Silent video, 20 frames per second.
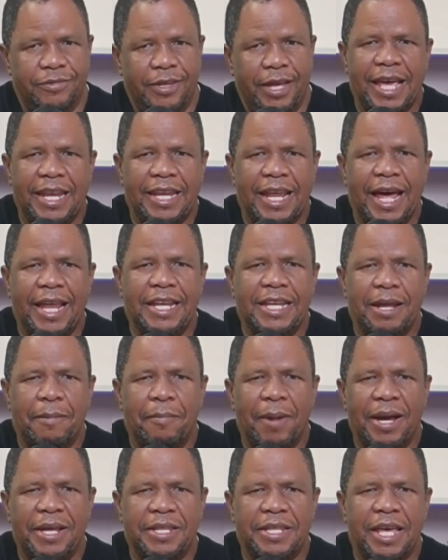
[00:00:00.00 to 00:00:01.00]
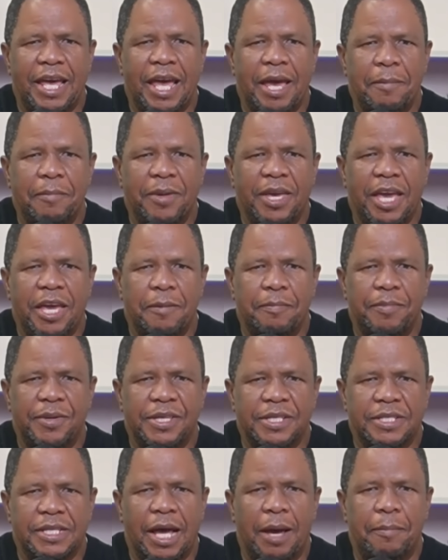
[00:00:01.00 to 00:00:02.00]
and undermine the
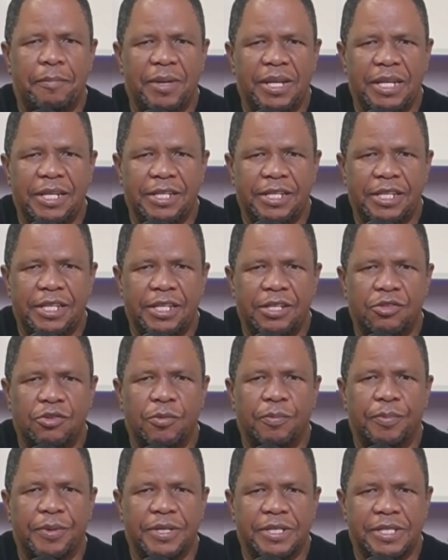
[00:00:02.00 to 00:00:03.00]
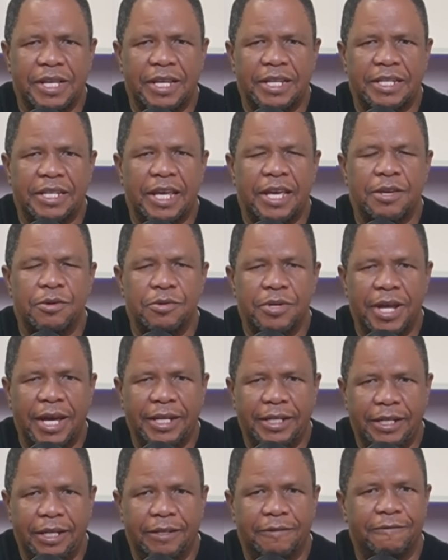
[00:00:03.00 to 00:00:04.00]
MKP's ability to present a
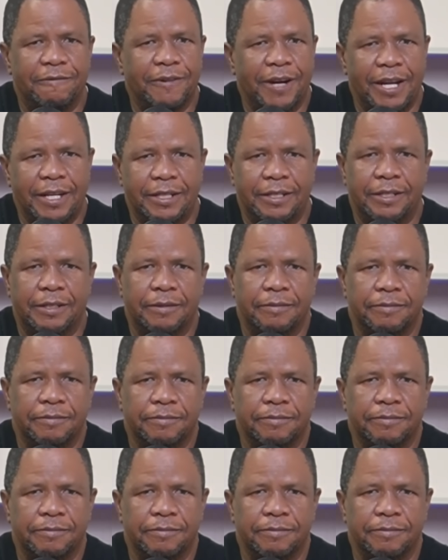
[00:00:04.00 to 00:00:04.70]
united front.